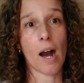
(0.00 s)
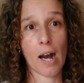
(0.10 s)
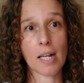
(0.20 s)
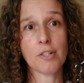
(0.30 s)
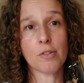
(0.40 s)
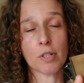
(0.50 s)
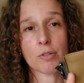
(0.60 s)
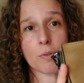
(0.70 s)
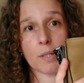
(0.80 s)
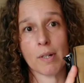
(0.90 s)
I do
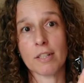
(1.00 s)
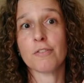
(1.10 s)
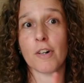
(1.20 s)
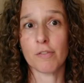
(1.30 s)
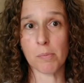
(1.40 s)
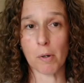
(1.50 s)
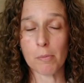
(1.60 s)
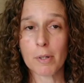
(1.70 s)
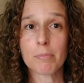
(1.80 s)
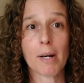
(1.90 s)
not regret for the
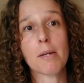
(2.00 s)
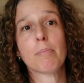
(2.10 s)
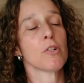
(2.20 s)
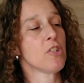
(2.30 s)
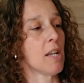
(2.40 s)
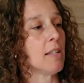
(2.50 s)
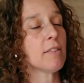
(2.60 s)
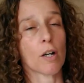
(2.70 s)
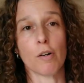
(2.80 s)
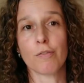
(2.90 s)
moment my
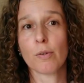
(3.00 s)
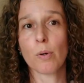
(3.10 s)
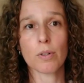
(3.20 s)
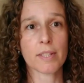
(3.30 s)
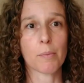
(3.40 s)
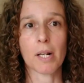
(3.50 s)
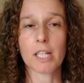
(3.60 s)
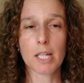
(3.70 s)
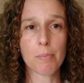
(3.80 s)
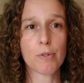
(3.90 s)
purchase. Of course, I will
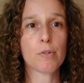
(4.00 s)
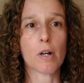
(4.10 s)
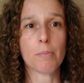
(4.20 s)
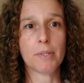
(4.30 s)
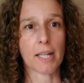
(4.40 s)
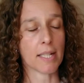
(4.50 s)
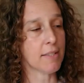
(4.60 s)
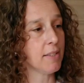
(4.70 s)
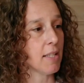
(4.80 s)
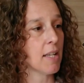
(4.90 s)
keep you
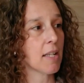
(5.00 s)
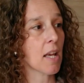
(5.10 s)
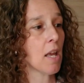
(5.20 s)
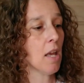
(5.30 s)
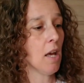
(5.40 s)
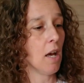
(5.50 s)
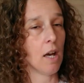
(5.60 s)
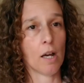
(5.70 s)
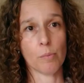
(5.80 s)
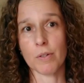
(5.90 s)
updated
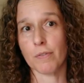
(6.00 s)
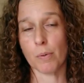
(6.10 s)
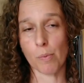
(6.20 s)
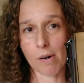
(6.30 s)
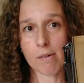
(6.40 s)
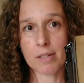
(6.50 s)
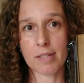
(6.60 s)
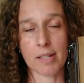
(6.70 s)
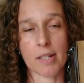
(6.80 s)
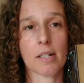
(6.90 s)
with the
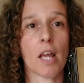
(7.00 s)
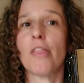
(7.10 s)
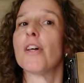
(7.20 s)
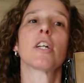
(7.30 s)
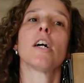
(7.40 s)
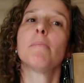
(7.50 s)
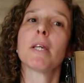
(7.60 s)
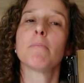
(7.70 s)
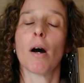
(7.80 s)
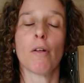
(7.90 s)
warranty in the
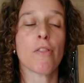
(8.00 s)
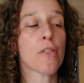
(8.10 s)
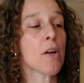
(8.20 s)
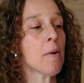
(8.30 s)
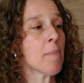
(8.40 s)
coming month.